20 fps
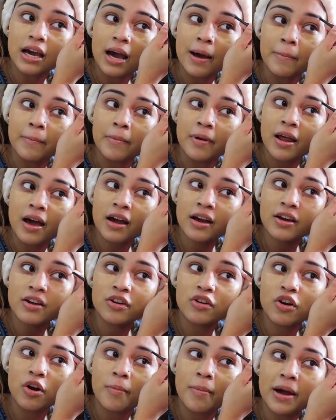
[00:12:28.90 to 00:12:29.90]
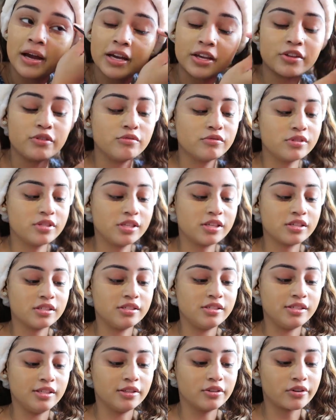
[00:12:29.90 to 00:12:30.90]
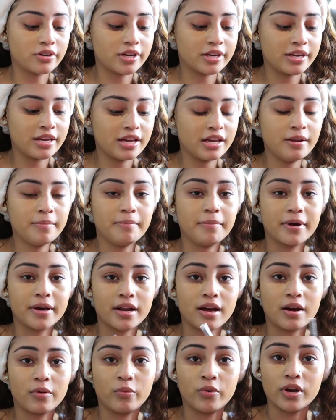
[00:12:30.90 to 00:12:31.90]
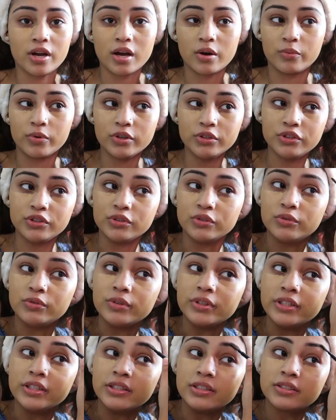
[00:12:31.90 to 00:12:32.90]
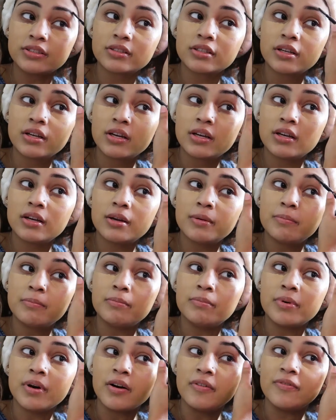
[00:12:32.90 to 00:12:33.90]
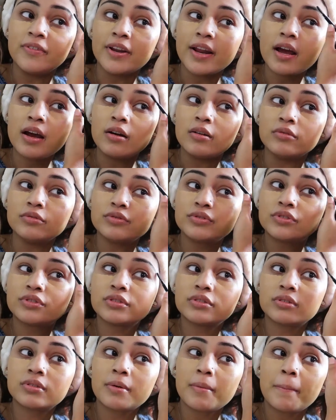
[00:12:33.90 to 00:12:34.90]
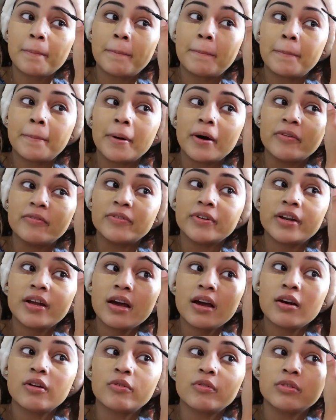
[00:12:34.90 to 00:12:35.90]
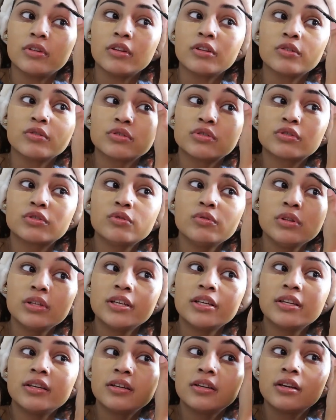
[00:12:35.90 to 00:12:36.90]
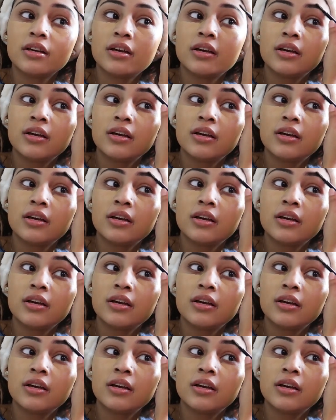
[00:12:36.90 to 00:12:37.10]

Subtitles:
I'm not gonna go back and use the concealer again, but what I will do is puff it out with a little stoolie.